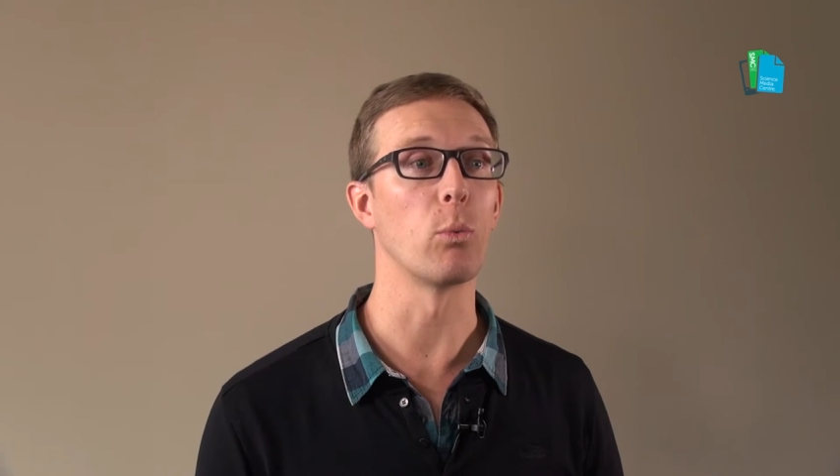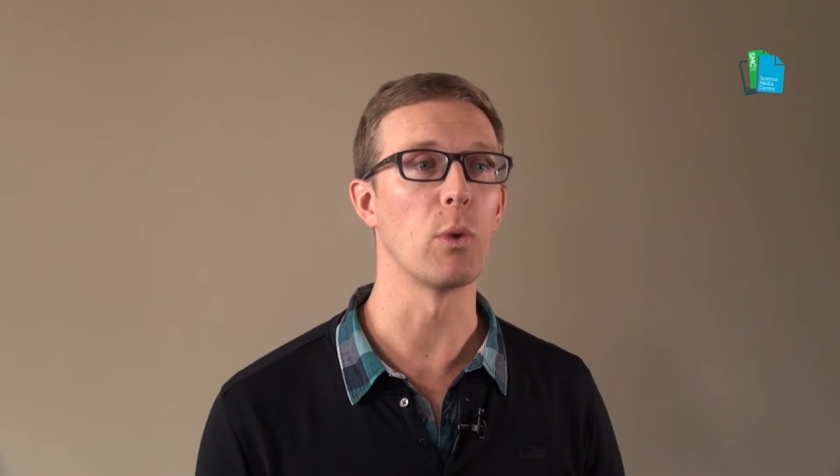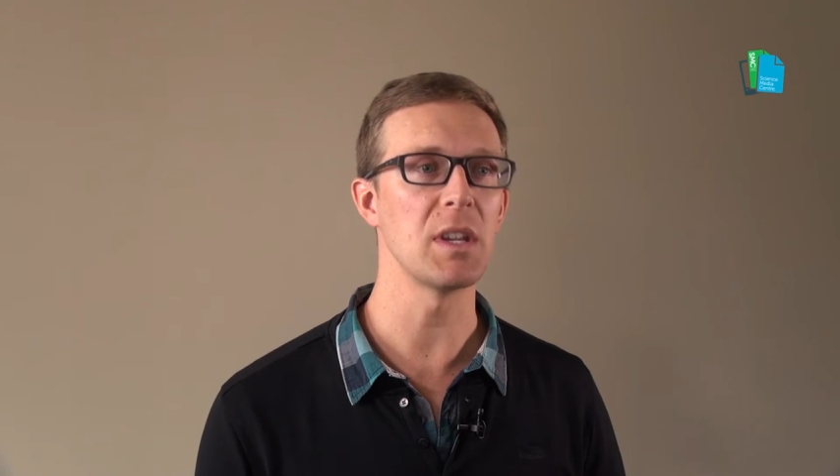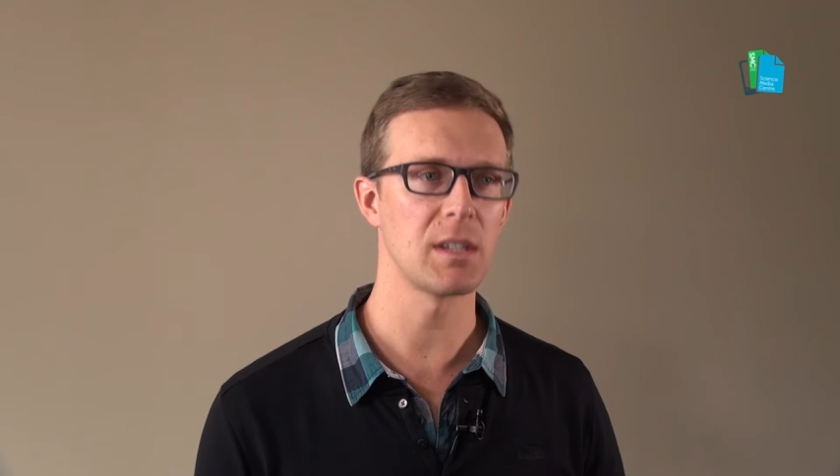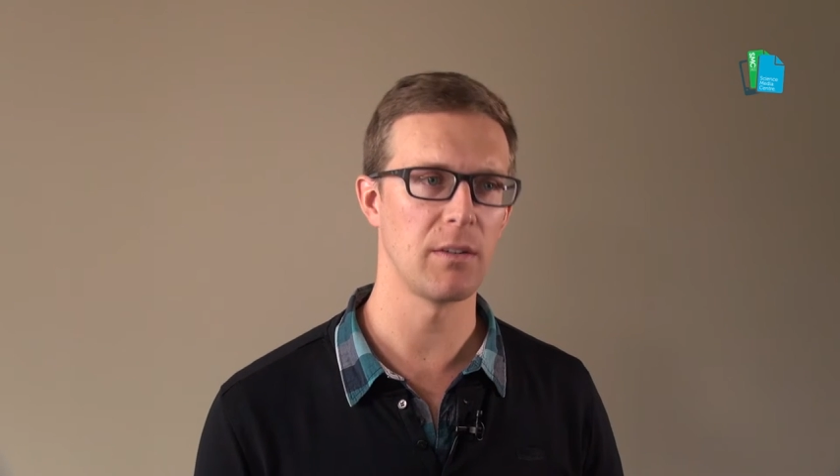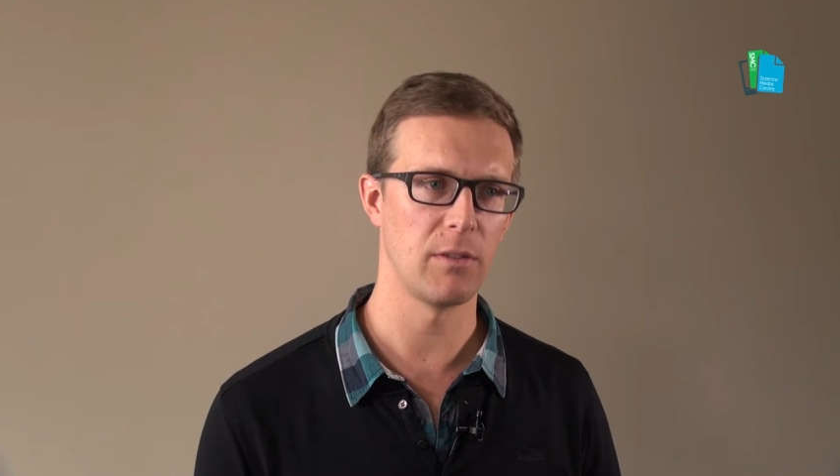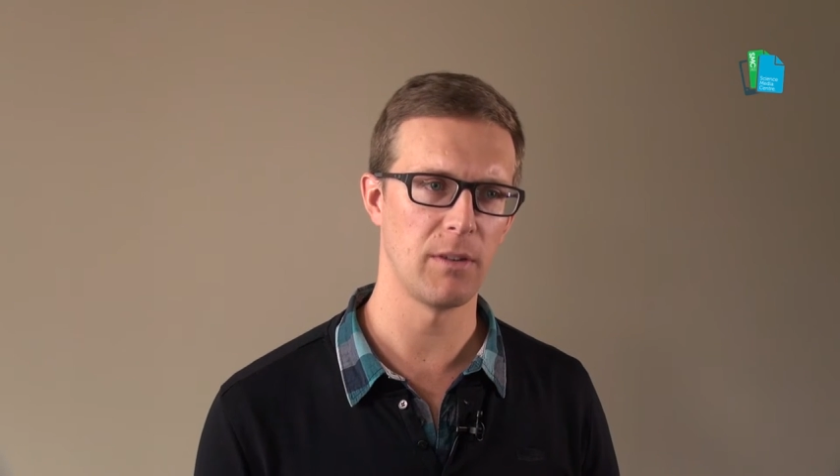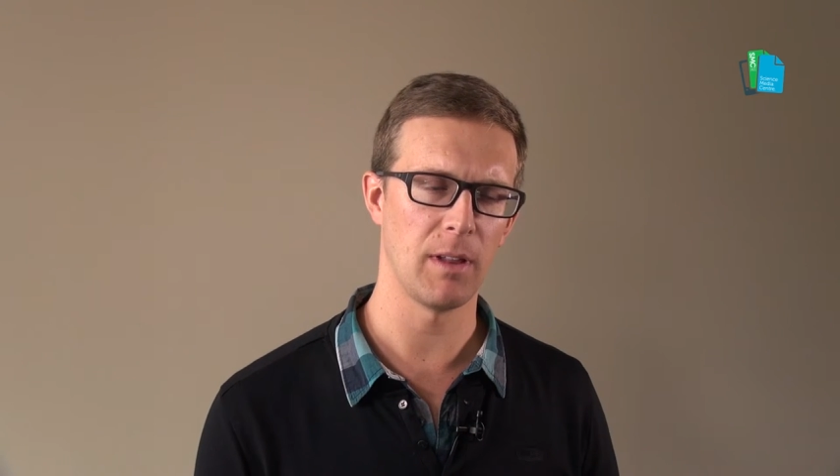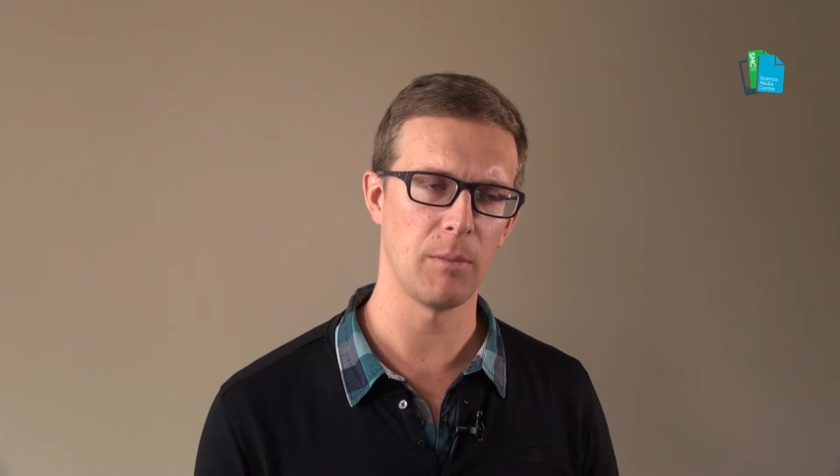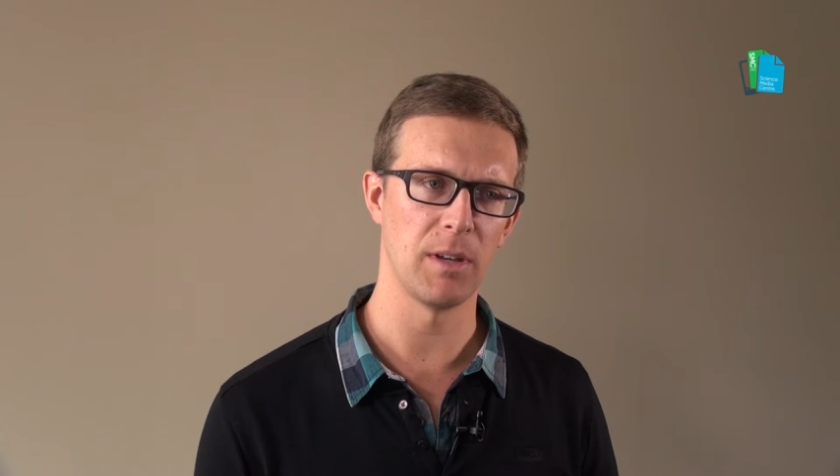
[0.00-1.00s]
risk for
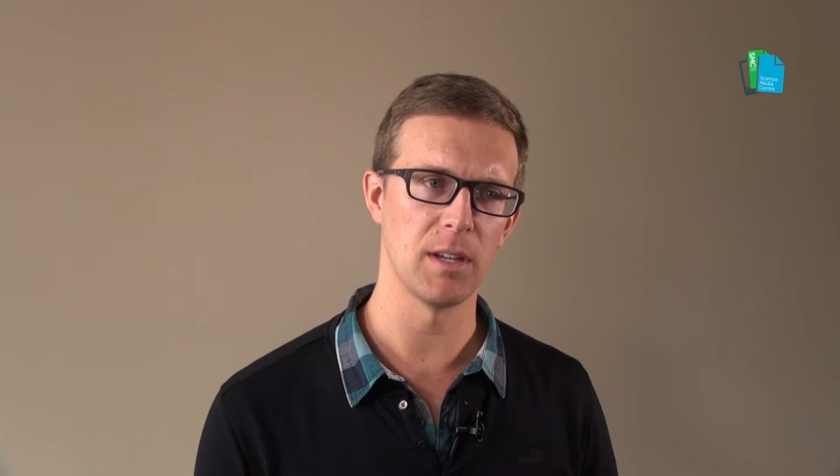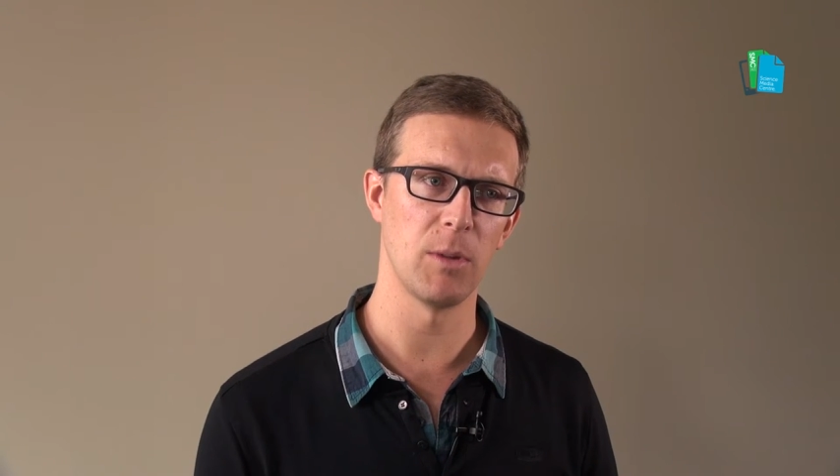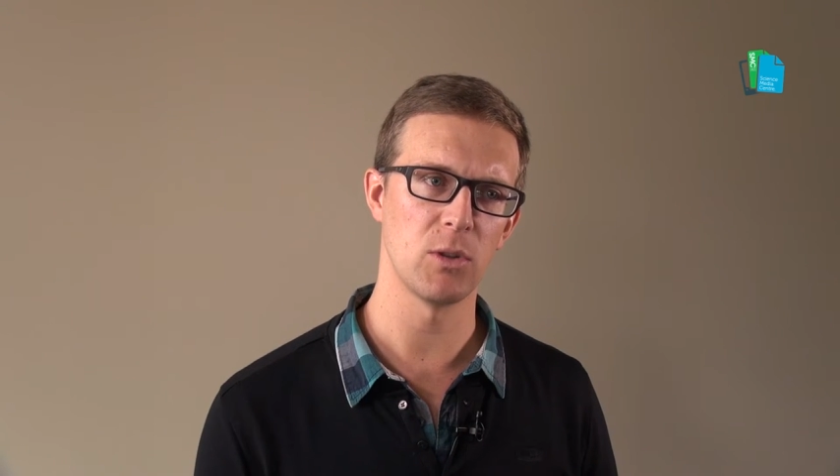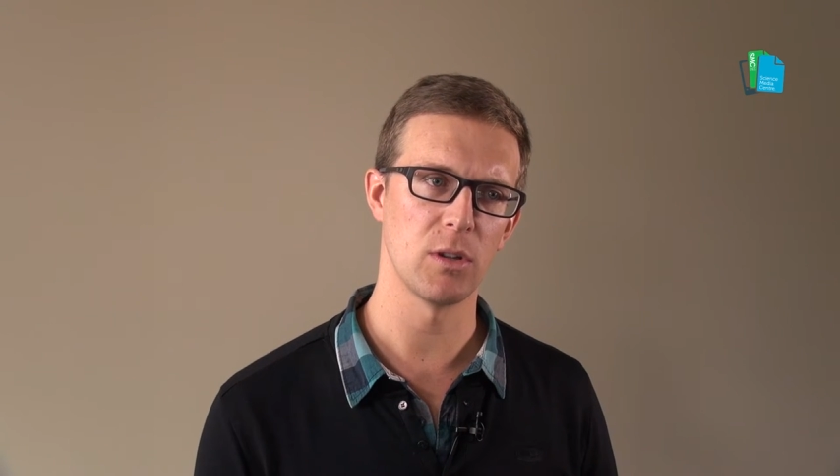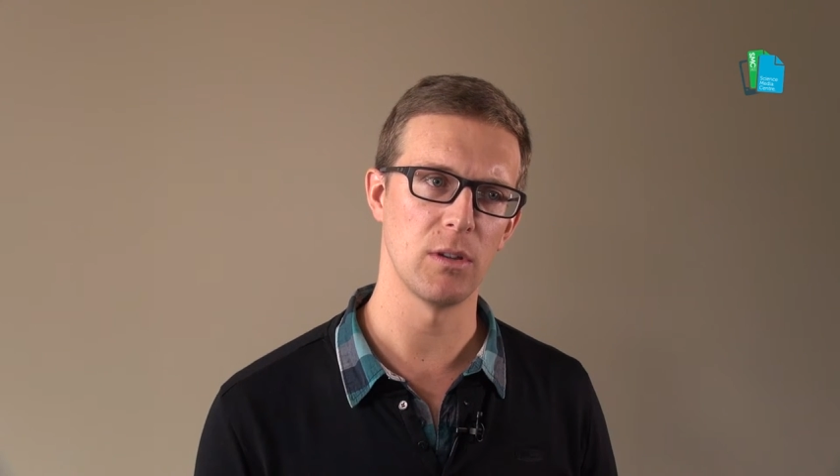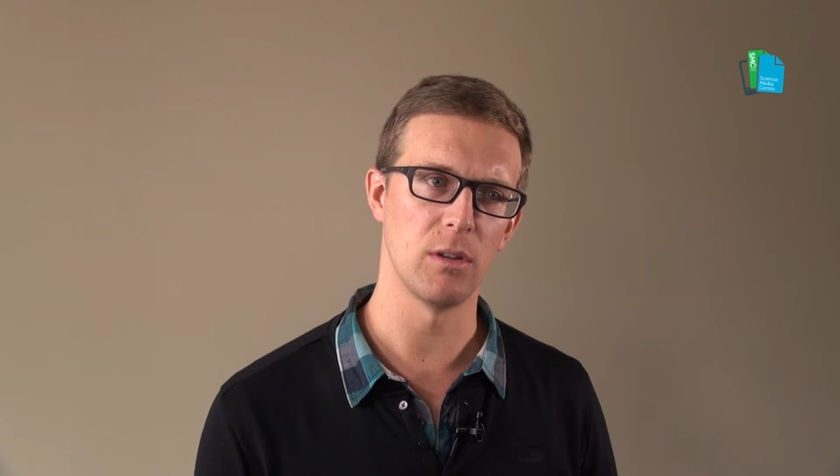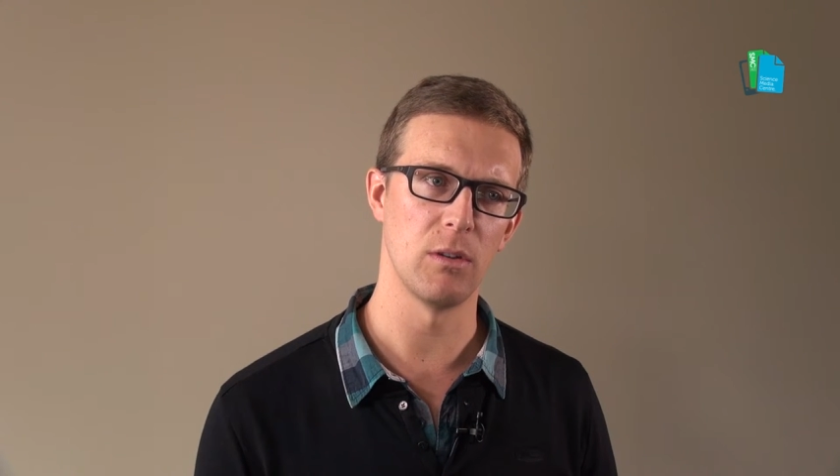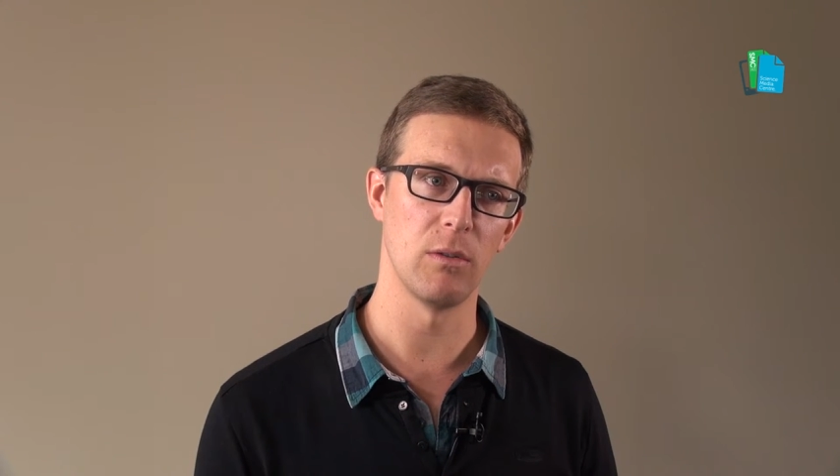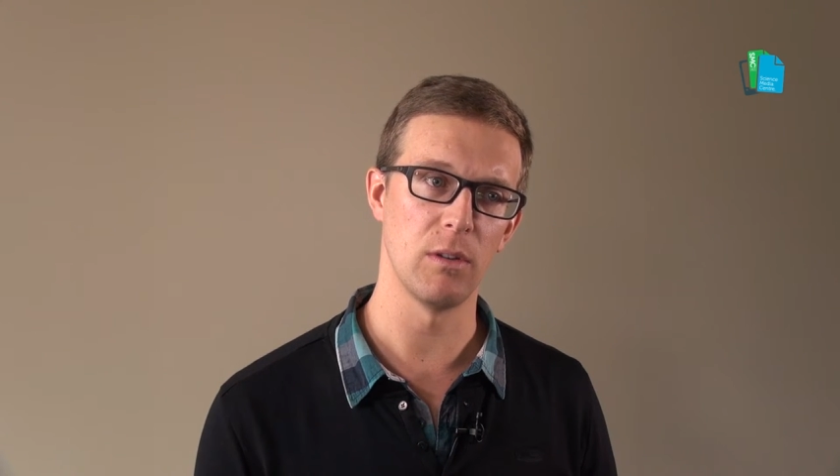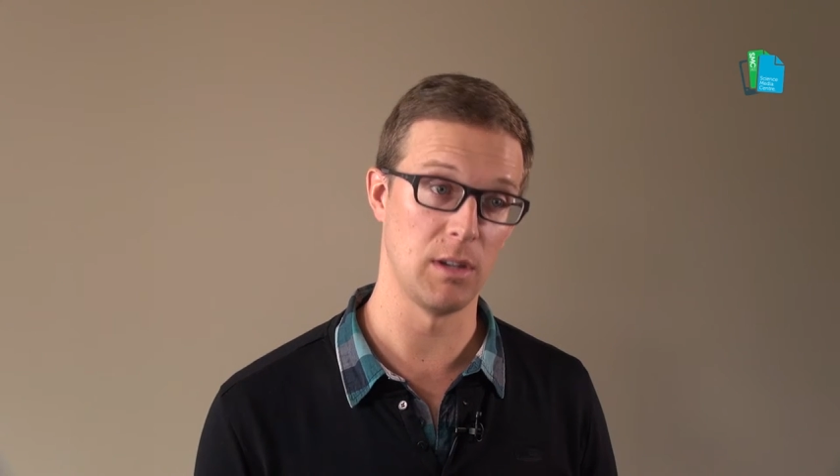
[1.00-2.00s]
developing dementia in
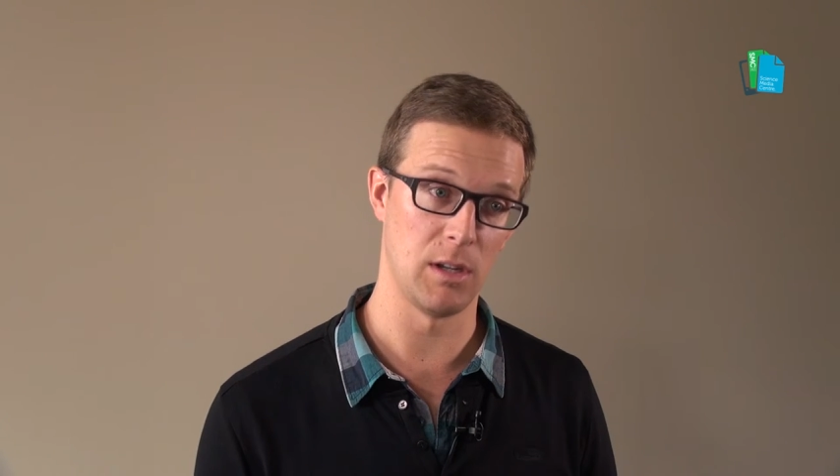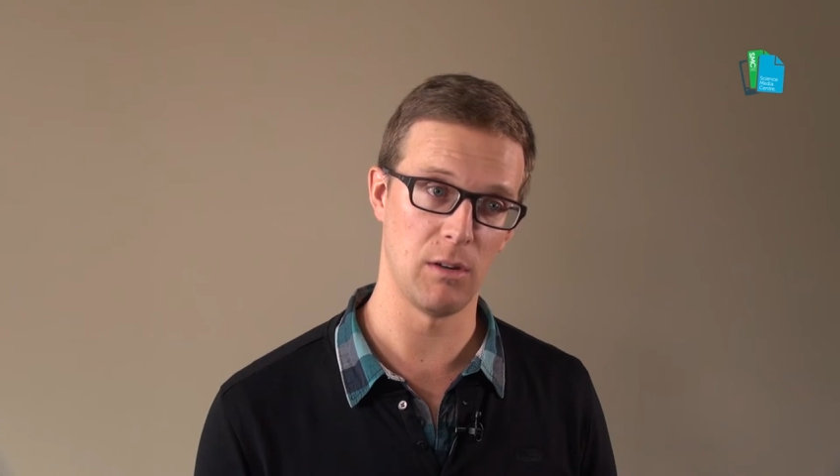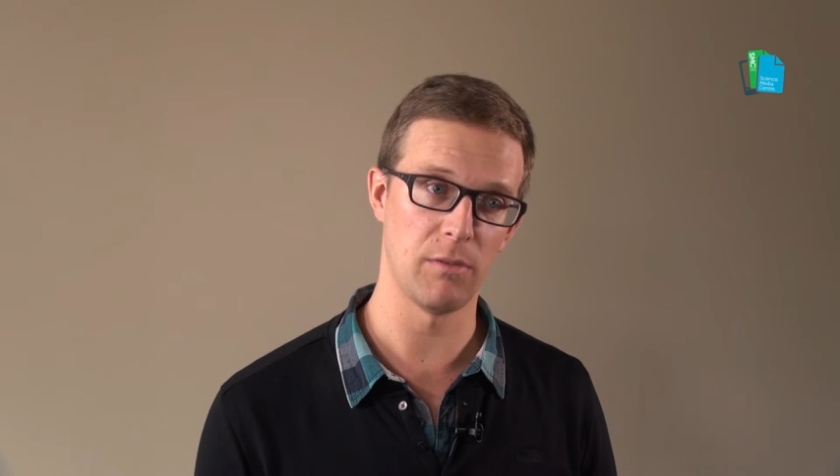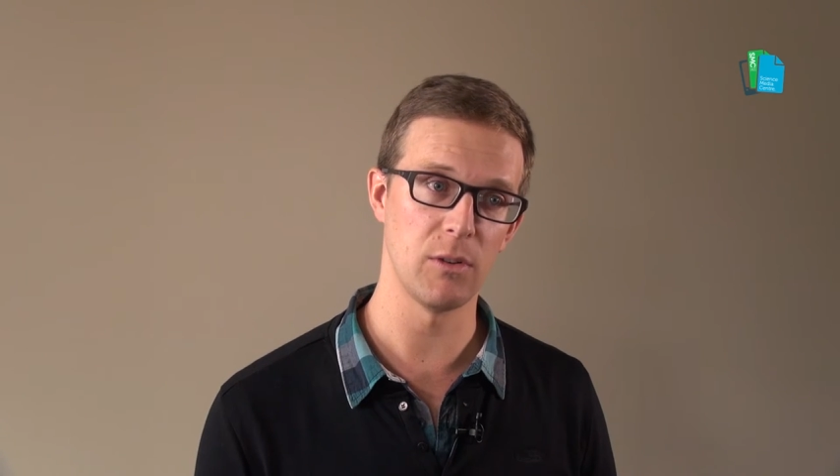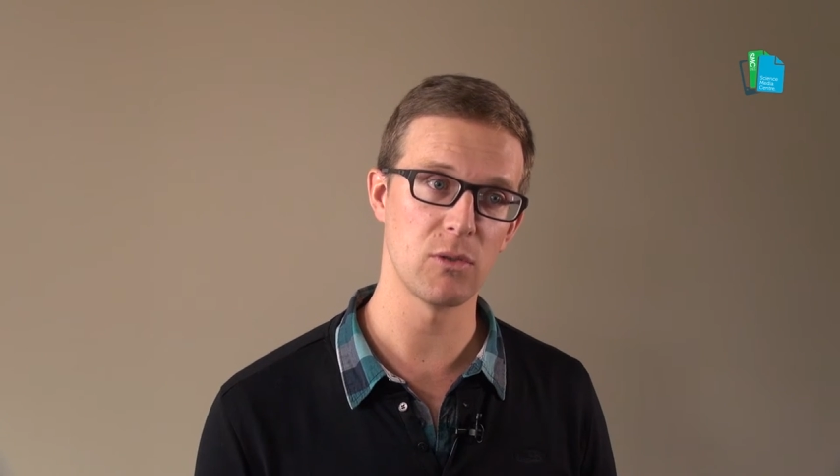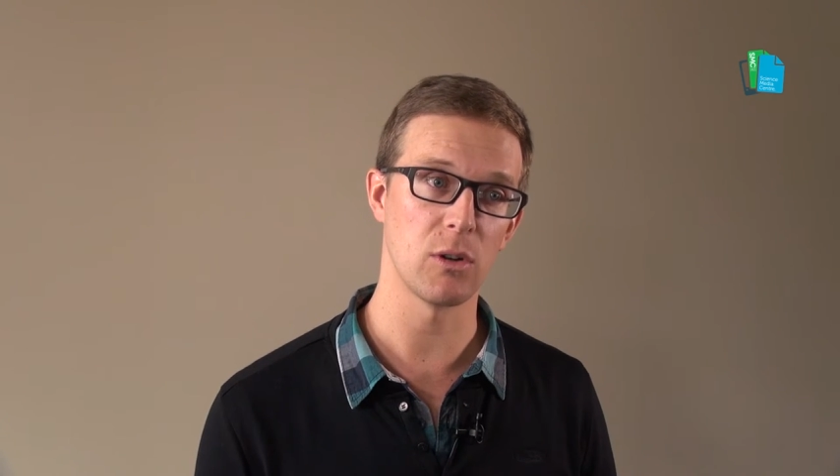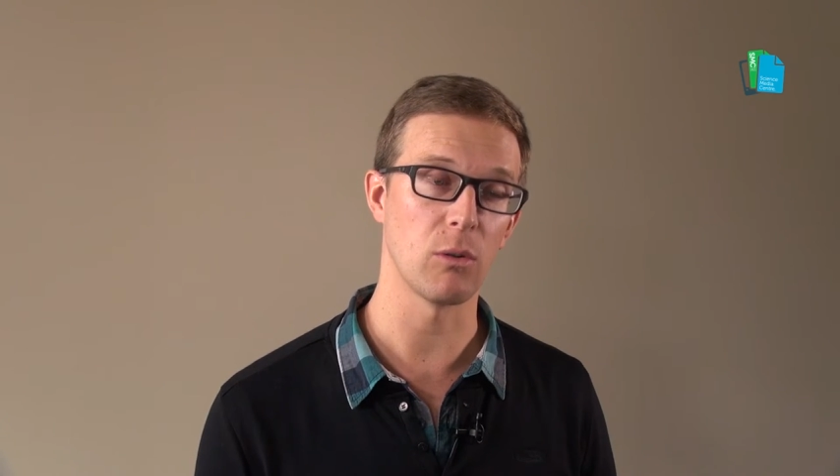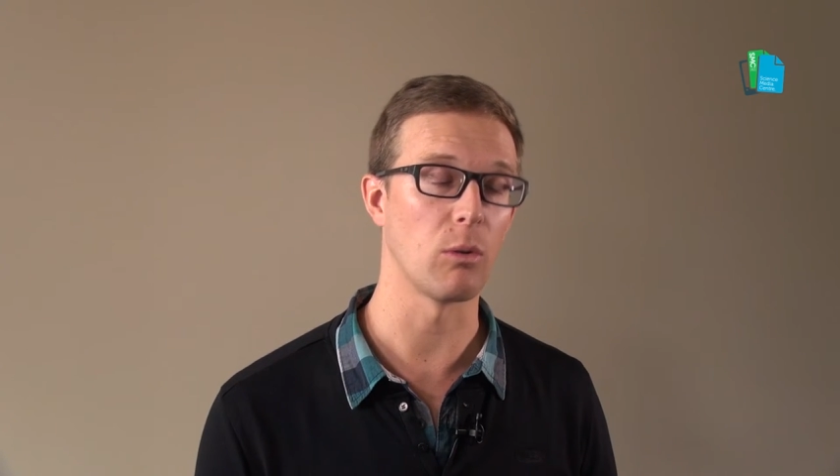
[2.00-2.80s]
the near future,